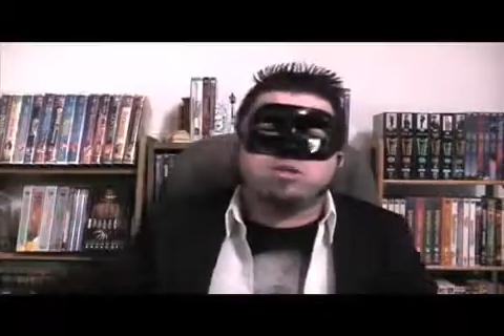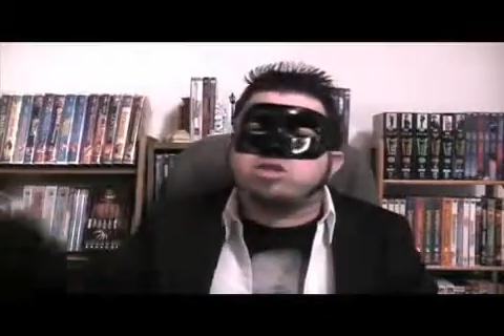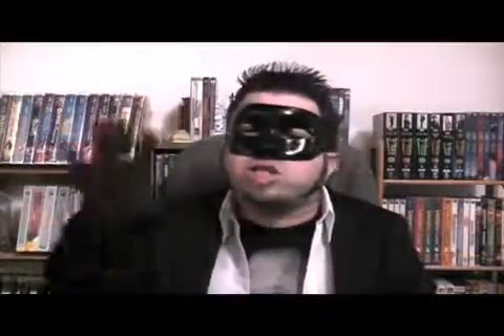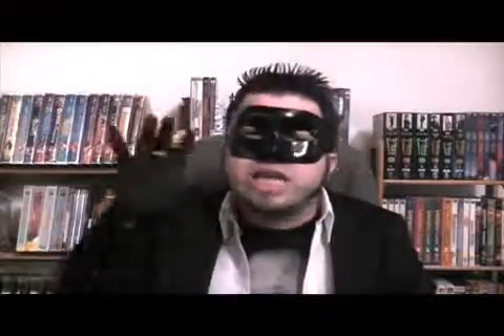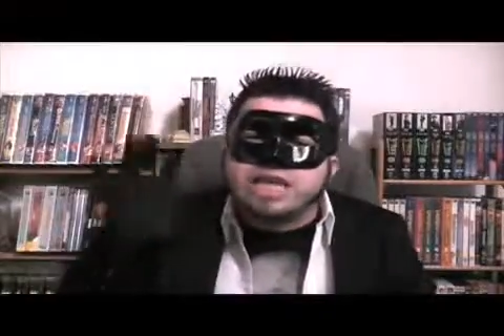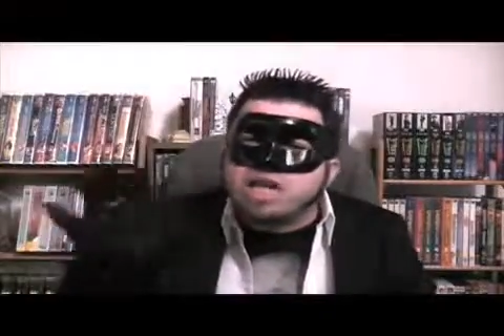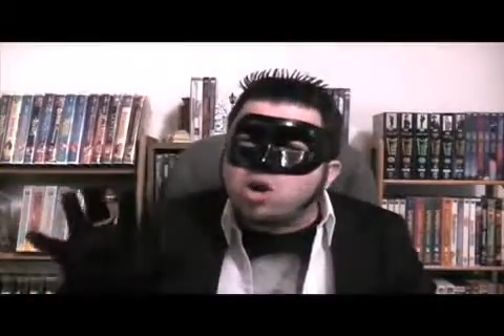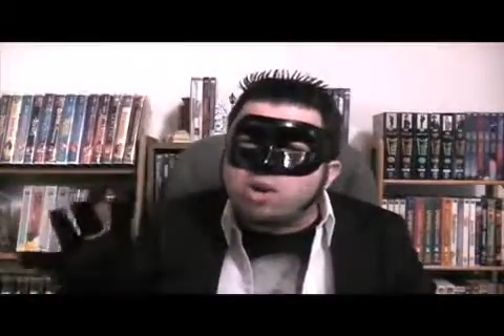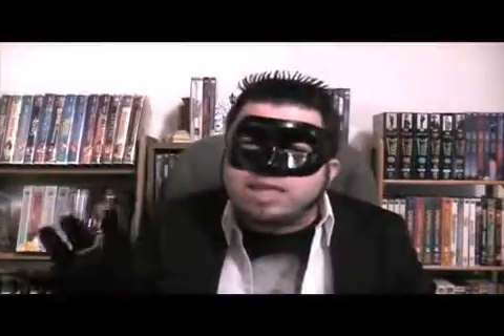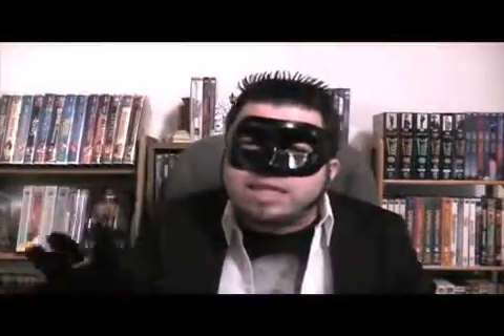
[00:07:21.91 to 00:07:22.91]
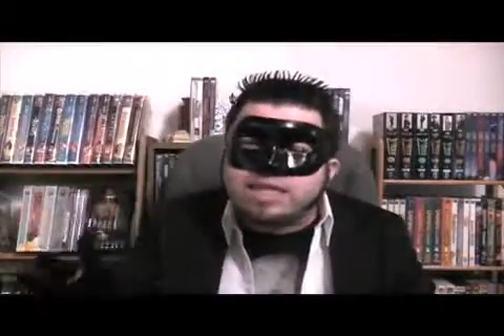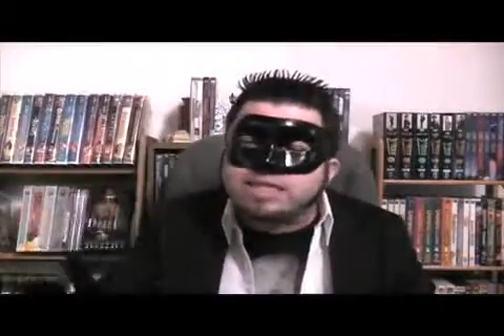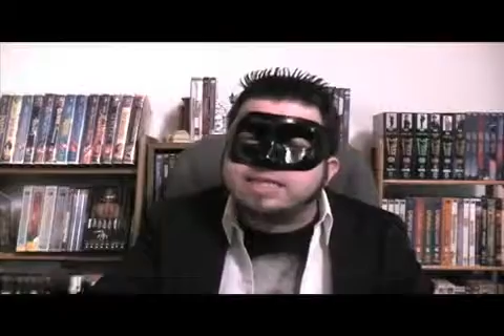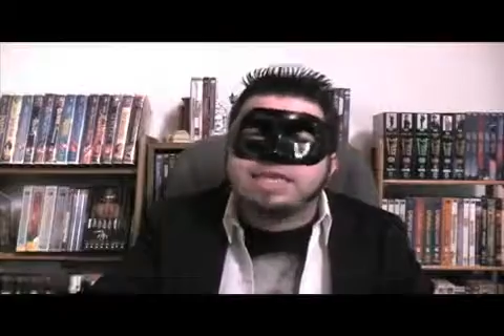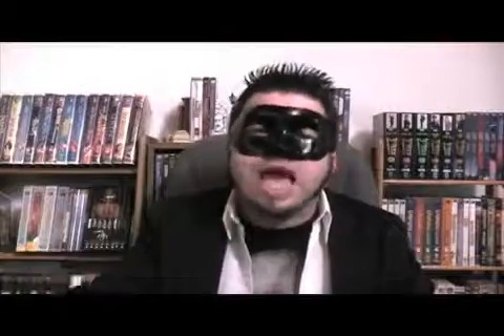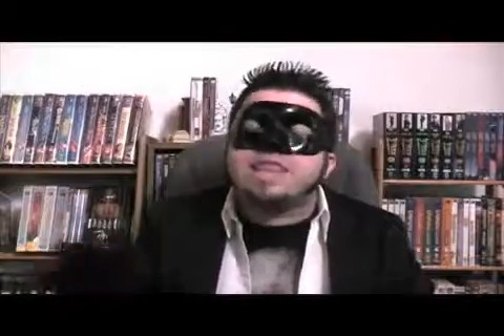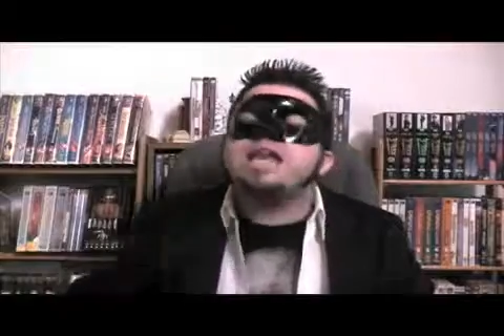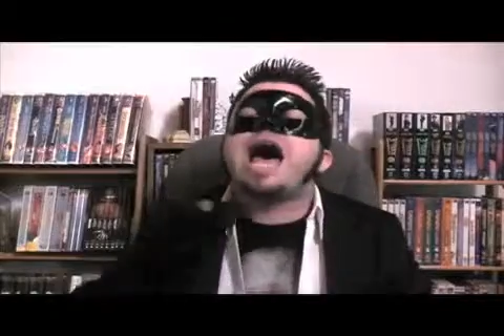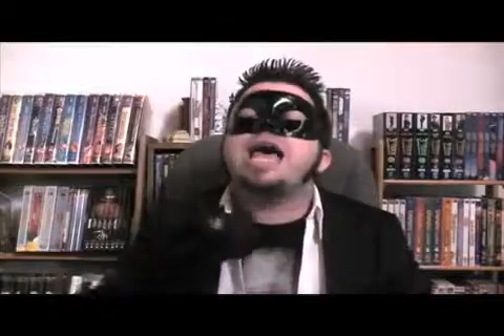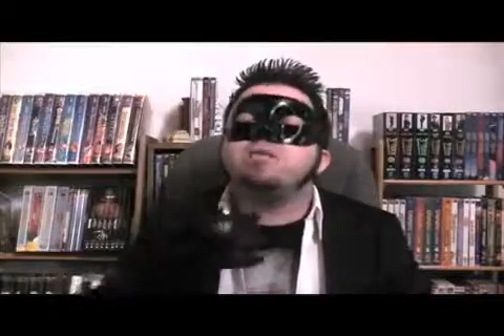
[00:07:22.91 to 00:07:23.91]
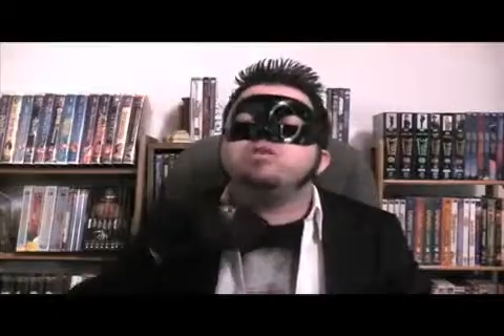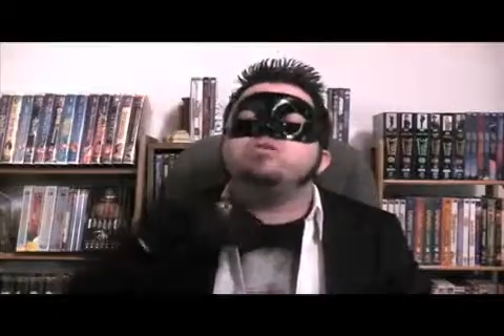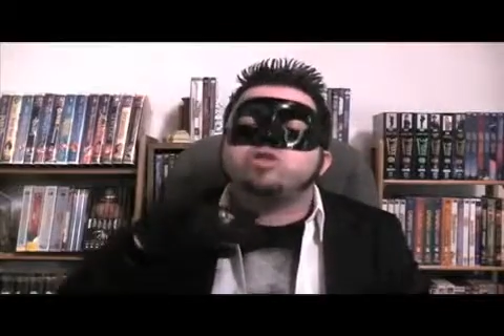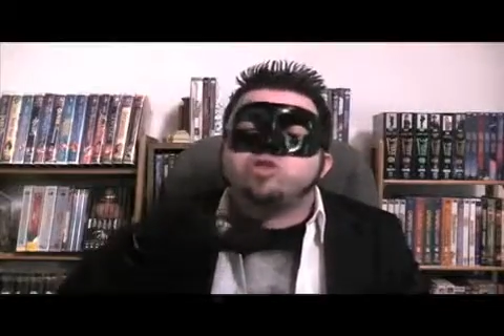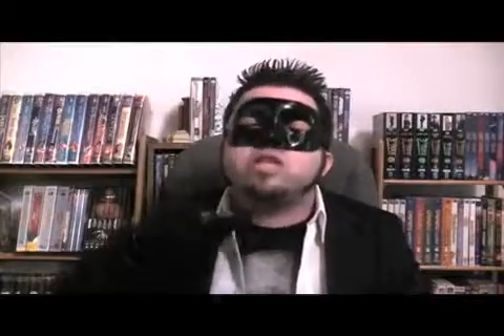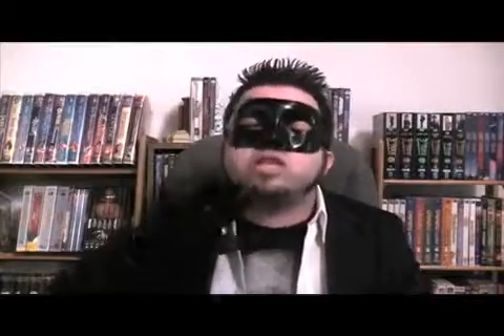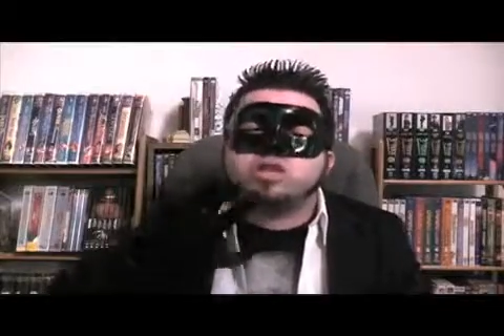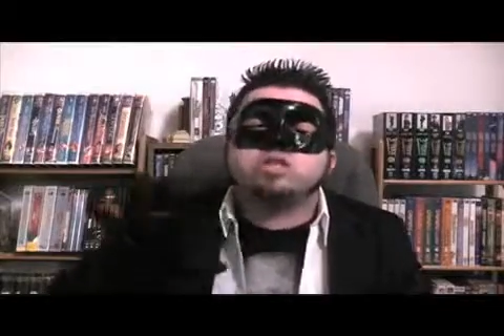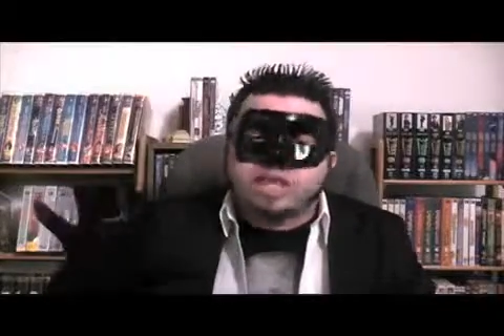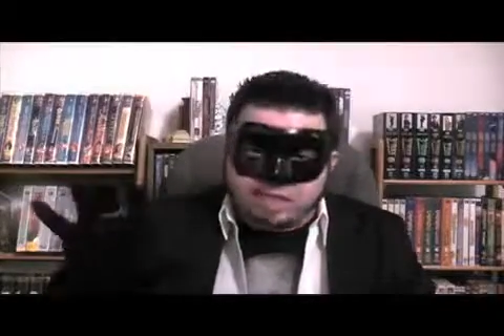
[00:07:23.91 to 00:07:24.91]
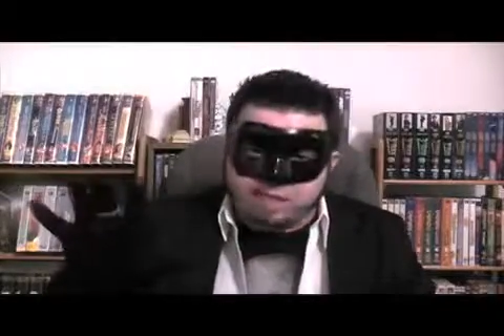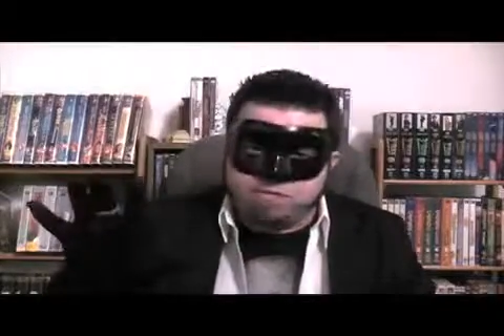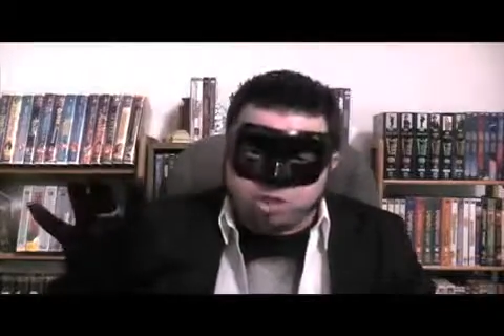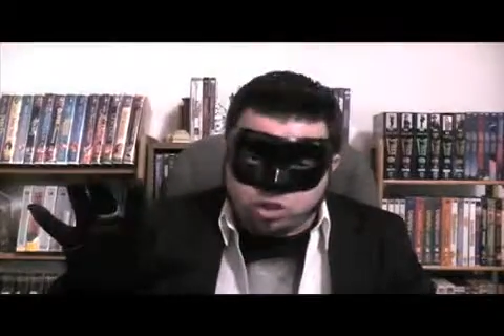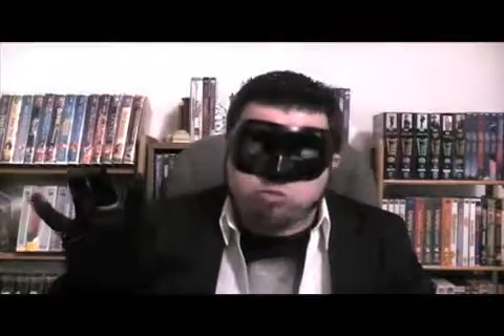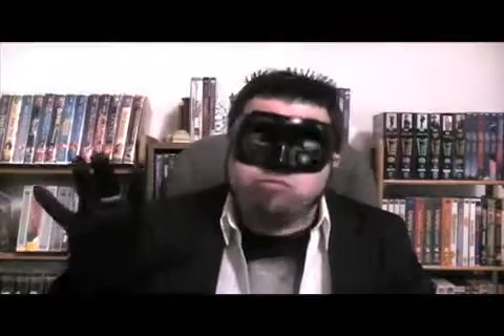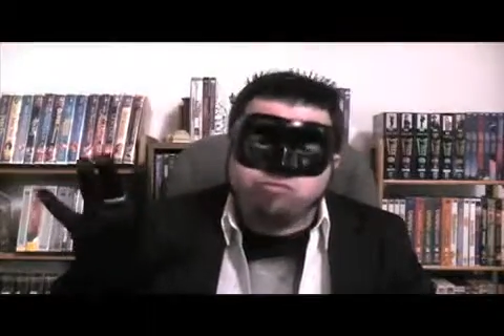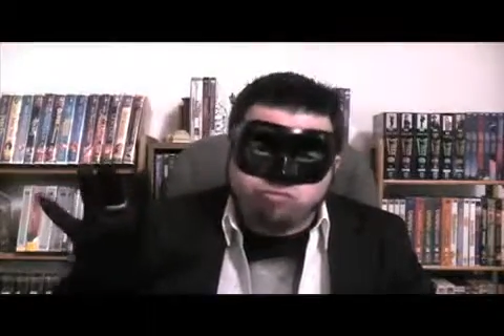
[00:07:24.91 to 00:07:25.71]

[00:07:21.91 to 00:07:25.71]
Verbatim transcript: one of those silly coincidences that I am usually so sensitive to.